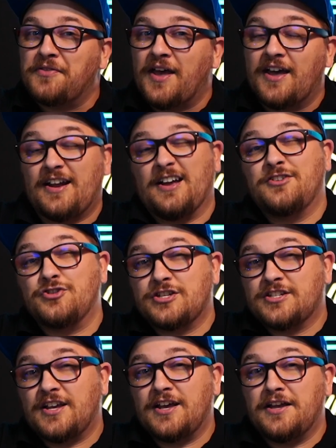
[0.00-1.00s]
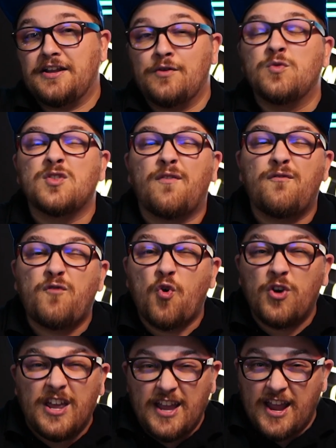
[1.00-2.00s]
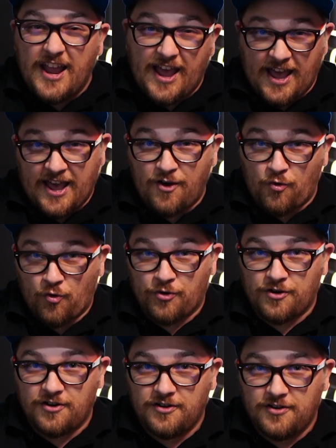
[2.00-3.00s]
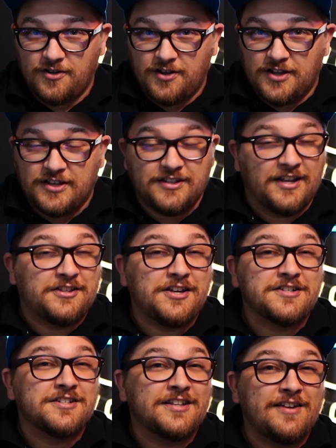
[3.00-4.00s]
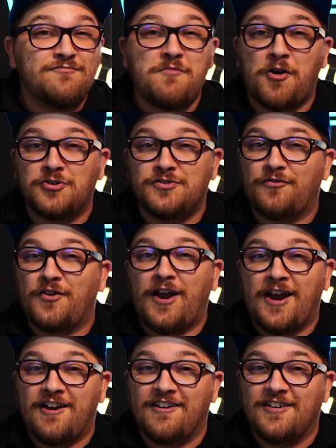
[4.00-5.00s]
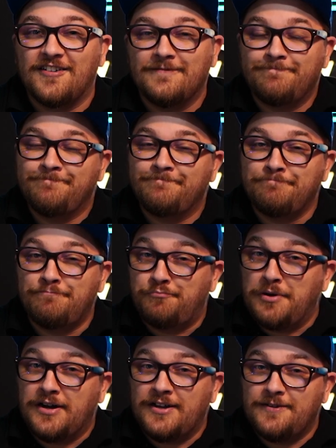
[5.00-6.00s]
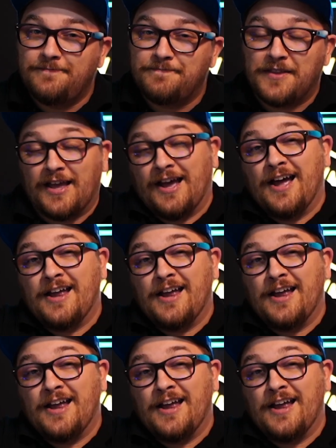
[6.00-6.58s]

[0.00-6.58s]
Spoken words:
that. I just said it was a 48 hat order. That doesn't leave margin for error. But I